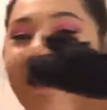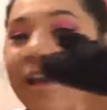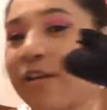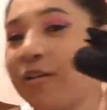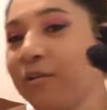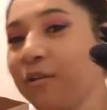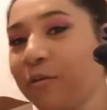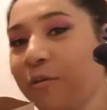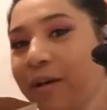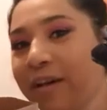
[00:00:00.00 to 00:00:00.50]
I
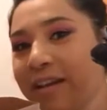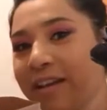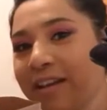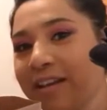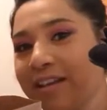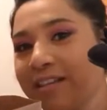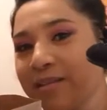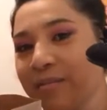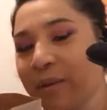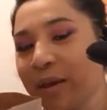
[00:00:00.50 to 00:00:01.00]
don't know what it
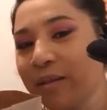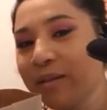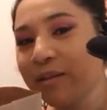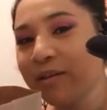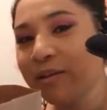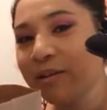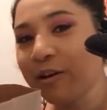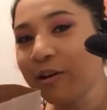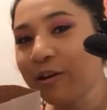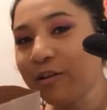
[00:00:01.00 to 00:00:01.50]
is about
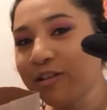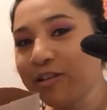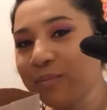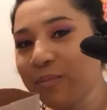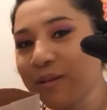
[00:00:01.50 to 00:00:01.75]
little girls,